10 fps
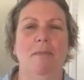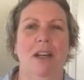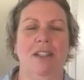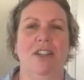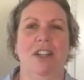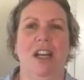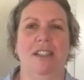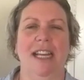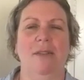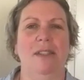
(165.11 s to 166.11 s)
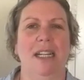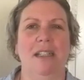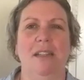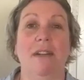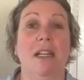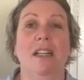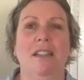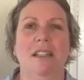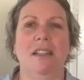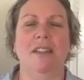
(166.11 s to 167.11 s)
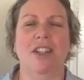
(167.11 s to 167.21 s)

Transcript: Master Chardale Centre in London